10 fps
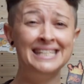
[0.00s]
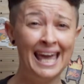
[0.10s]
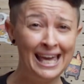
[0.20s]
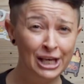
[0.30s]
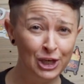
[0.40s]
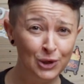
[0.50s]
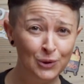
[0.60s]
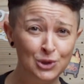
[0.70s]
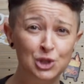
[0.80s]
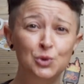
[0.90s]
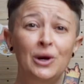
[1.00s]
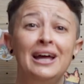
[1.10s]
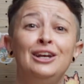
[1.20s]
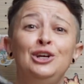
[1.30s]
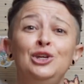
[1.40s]
take you to a
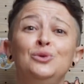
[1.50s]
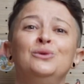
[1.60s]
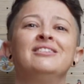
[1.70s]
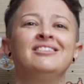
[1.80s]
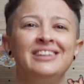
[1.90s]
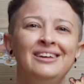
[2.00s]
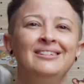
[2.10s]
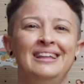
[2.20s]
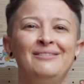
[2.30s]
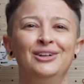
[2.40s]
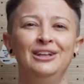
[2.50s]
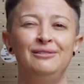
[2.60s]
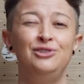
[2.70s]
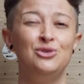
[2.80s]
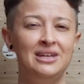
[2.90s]
new skill level
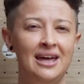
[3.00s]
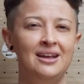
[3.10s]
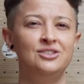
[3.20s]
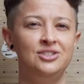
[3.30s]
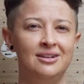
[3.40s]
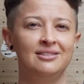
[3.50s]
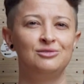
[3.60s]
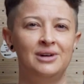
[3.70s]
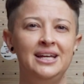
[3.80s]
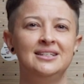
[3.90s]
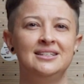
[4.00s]
if you get it just right.